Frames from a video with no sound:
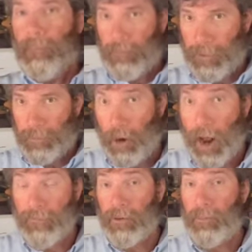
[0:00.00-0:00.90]
be
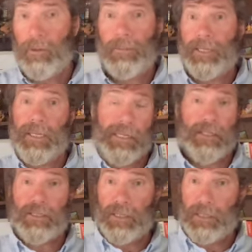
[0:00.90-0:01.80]
profitable
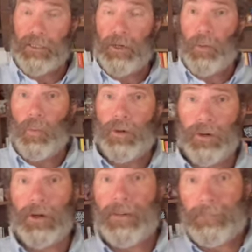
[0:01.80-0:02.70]
because, we're
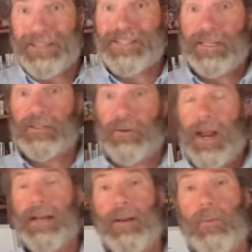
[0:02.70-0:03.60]
in business,
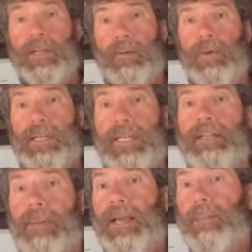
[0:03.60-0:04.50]
right? And we need
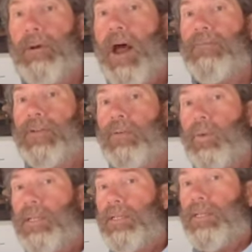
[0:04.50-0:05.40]
to make a profit.
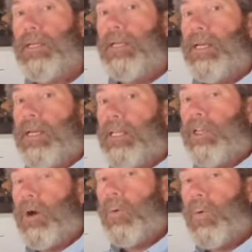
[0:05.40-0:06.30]
We
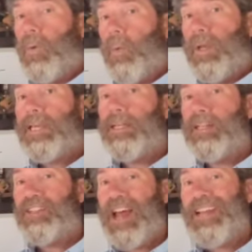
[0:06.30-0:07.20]
can
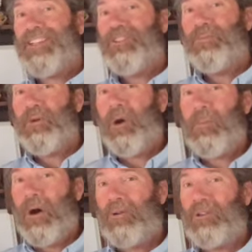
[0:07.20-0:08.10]
decide to do pro
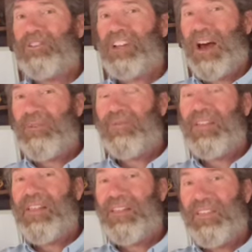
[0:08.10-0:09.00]
bono stuff.
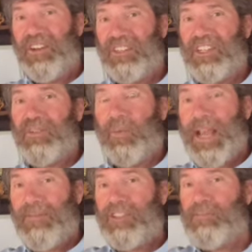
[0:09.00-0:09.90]
We
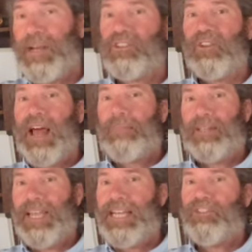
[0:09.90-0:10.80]
have a special
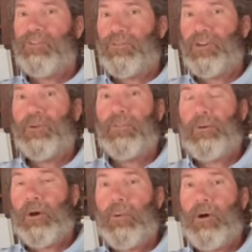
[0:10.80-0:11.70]
application for doing
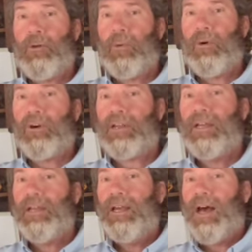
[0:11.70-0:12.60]
pro bono work.
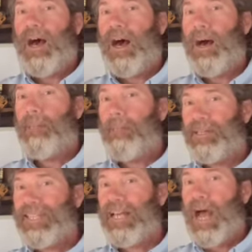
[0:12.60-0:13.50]

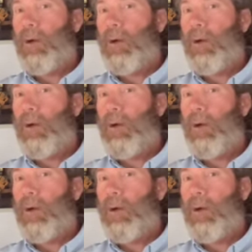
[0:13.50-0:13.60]
But I